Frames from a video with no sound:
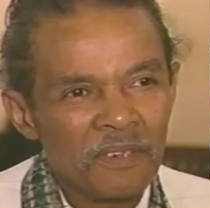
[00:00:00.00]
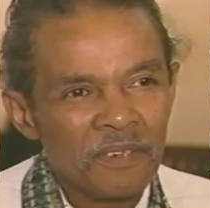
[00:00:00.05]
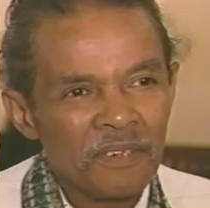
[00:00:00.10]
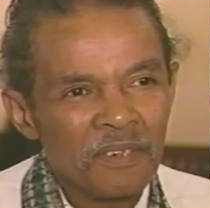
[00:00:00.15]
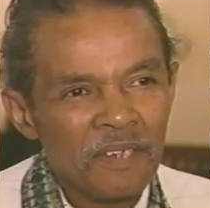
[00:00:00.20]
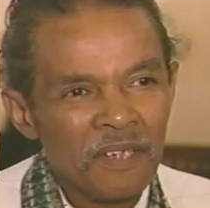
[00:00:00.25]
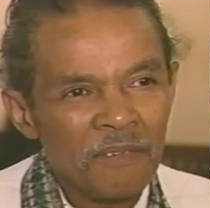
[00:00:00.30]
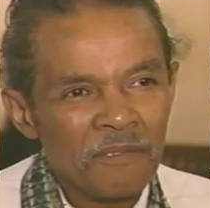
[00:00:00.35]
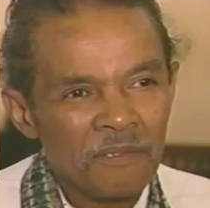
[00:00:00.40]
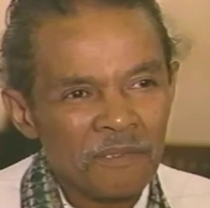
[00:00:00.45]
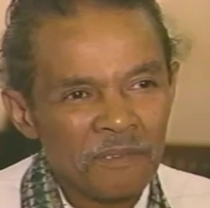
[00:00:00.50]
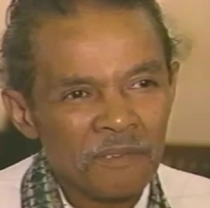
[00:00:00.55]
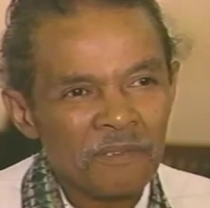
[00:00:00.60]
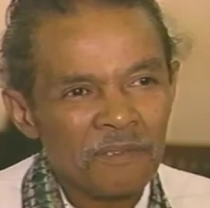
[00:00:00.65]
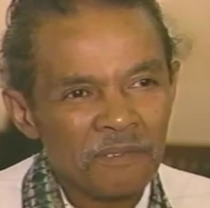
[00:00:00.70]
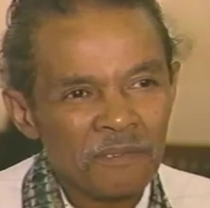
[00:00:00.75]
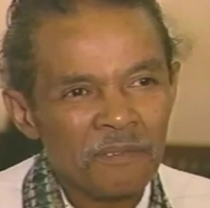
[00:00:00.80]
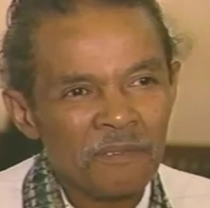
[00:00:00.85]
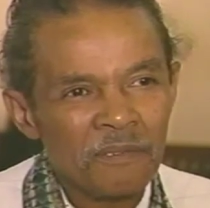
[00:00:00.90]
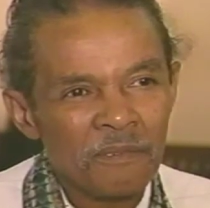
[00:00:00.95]
You have to
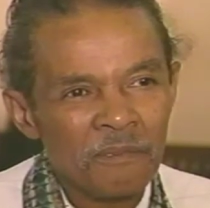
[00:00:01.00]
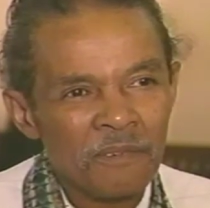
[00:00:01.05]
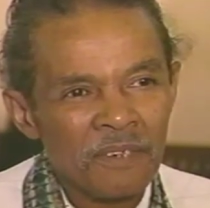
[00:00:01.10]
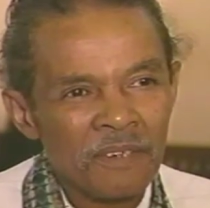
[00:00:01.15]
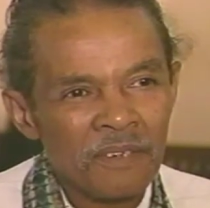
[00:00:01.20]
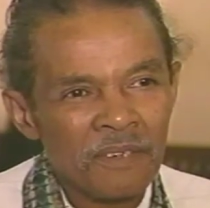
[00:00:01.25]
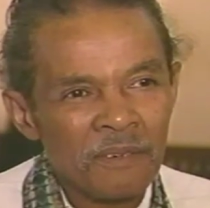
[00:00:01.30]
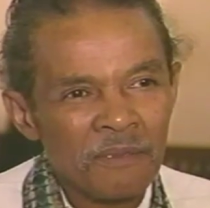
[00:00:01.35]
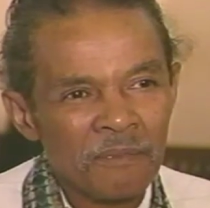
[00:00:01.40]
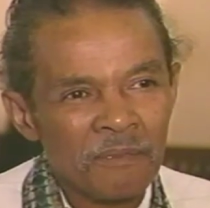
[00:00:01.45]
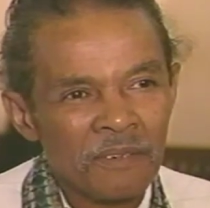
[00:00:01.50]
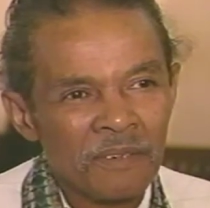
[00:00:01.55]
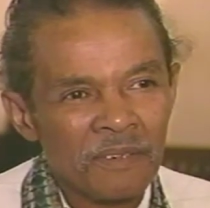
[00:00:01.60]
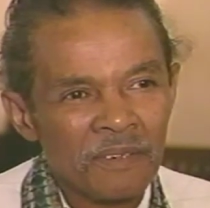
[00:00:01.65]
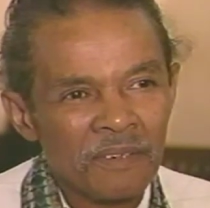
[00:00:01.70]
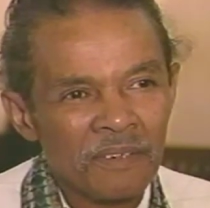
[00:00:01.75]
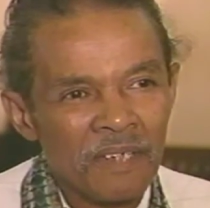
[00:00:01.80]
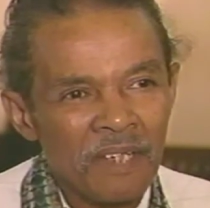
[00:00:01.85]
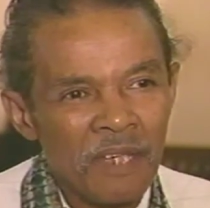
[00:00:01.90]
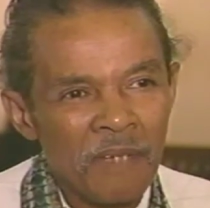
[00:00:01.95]
make them uh,
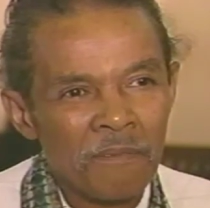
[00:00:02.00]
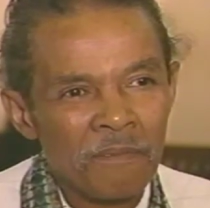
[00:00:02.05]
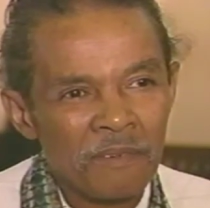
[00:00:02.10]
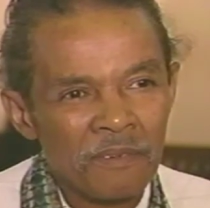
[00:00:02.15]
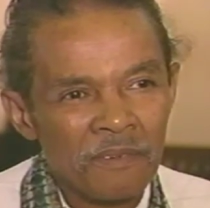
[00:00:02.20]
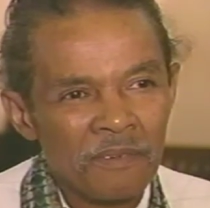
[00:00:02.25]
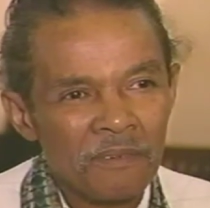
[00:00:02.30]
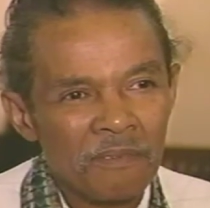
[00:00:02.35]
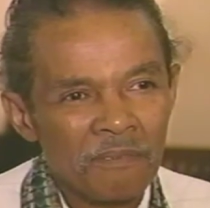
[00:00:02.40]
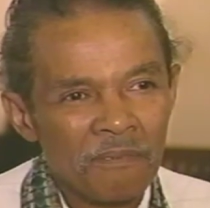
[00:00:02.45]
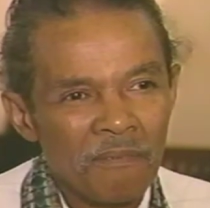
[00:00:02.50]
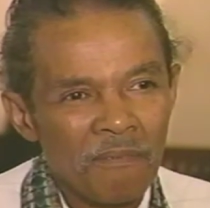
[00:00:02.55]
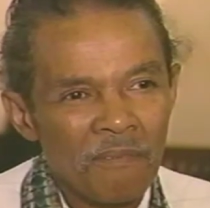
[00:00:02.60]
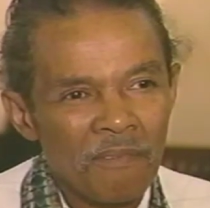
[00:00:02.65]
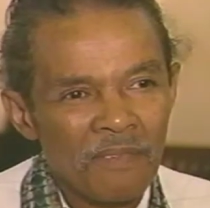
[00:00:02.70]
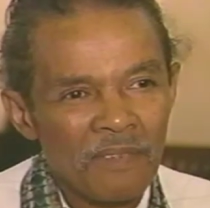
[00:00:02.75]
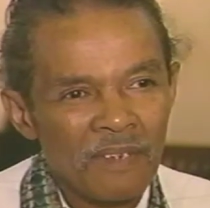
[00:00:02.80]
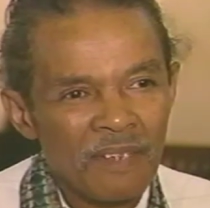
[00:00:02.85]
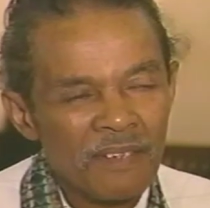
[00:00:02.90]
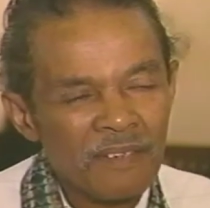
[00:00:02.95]
happy.
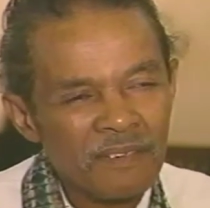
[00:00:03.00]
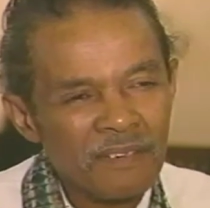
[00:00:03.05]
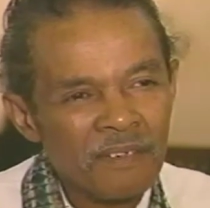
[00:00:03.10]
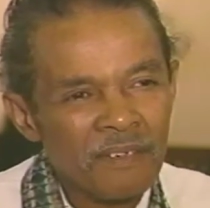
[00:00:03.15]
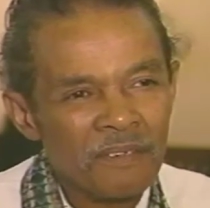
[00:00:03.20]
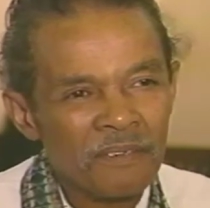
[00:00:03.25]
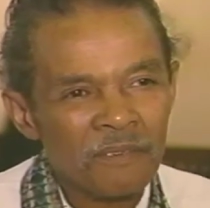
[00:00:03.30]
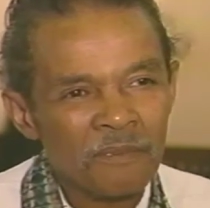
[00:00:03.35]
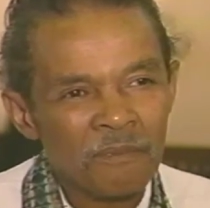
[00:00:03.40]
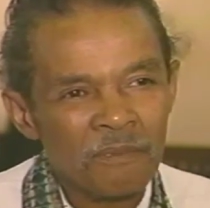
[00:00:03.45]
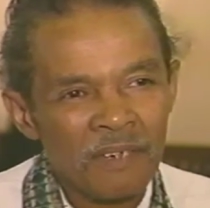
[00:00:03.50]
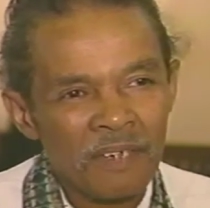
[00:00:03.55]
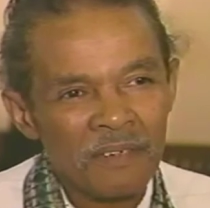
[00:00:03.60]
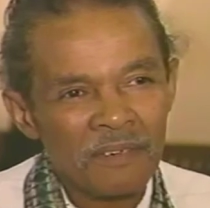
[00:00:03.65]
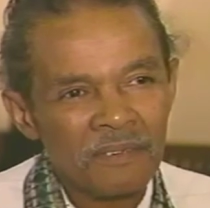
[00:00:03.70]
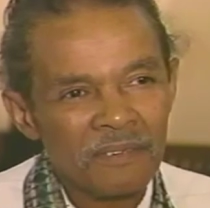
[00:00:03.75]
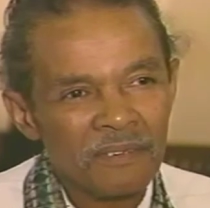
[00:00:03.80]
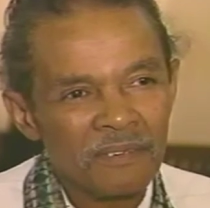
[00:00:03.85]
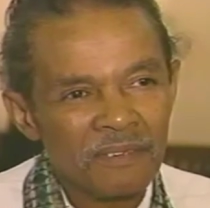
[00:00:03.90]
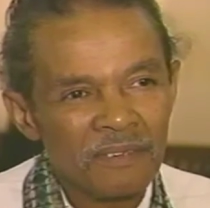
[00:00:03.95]
That's all it's about.
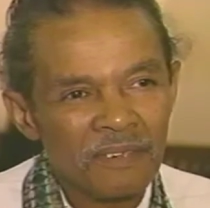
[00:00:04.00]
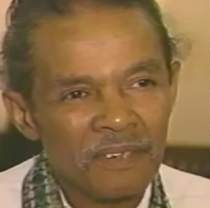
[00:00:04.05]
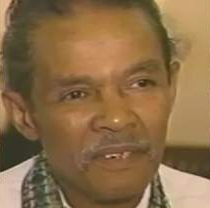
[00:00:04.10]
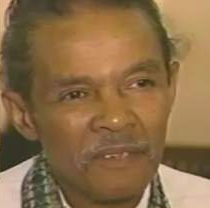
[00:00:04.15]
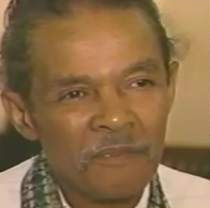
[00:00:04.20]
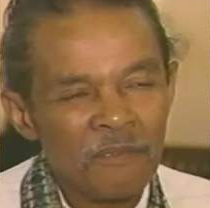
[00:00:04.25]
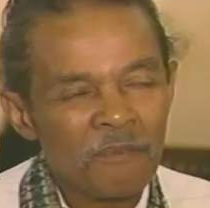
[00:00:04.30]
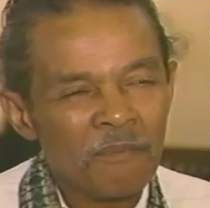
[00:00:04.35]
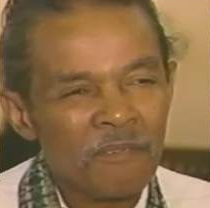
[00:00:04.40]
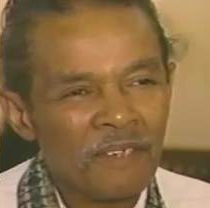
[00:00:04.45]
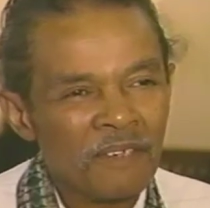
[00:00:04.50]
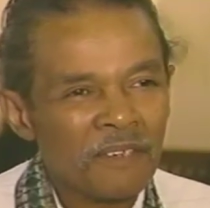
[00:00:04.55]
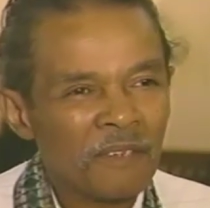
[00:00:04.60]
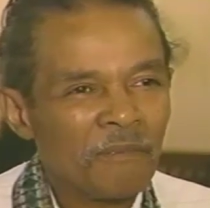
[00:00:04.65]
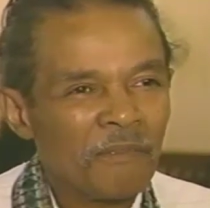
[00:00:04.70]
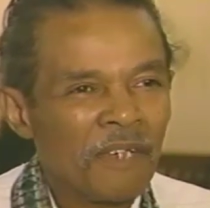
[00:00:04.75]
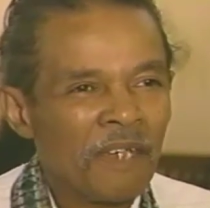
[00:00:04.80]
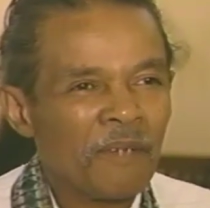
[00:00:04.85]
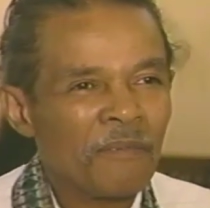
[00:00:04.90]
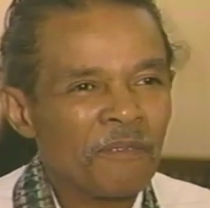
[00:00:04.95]
If you make them
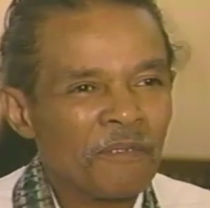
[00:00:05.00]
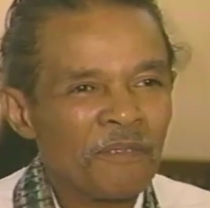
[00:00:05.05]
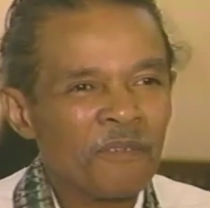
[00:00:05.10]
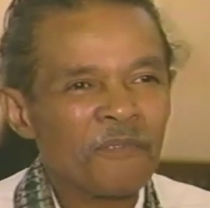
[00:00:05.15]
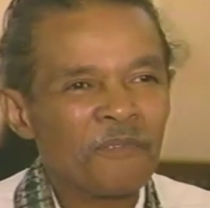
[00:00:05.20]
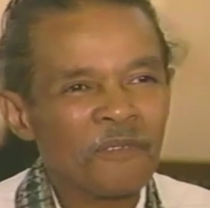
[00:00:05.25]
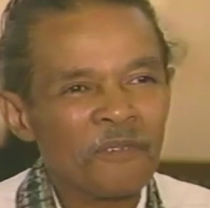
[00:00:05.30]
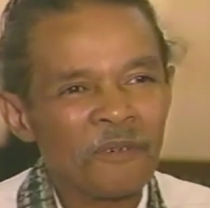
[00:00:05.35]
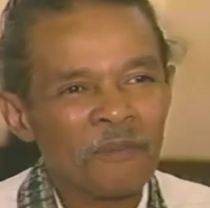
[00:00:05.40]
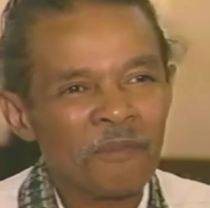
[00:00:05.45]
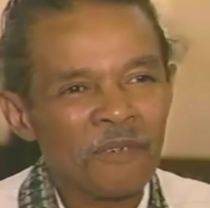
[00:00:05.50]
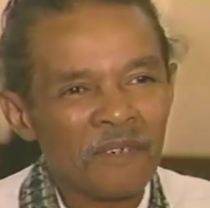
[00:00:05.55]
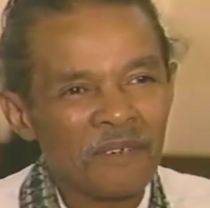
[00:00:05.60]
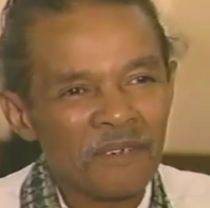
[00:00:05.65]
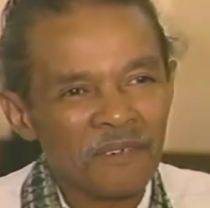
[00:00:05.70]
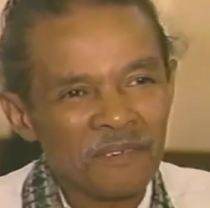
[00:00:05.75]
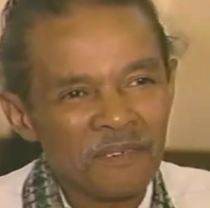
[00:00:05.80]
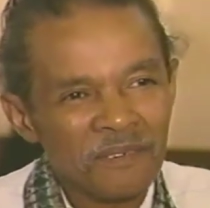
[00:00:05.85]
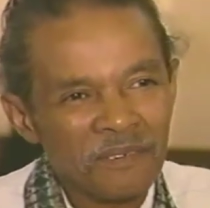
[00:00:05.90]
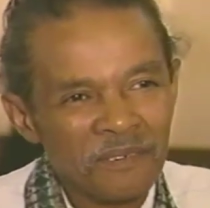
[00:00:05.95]
happy, you feel better,
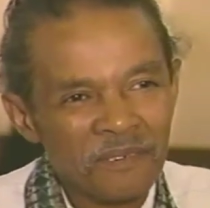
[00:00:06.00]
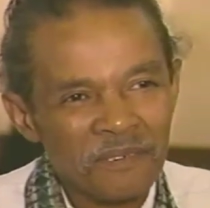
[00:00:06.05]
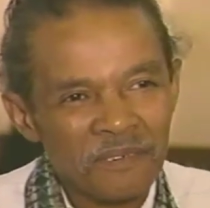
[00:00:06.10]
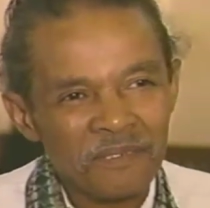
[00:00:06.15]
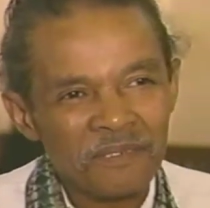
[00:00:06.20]
you know.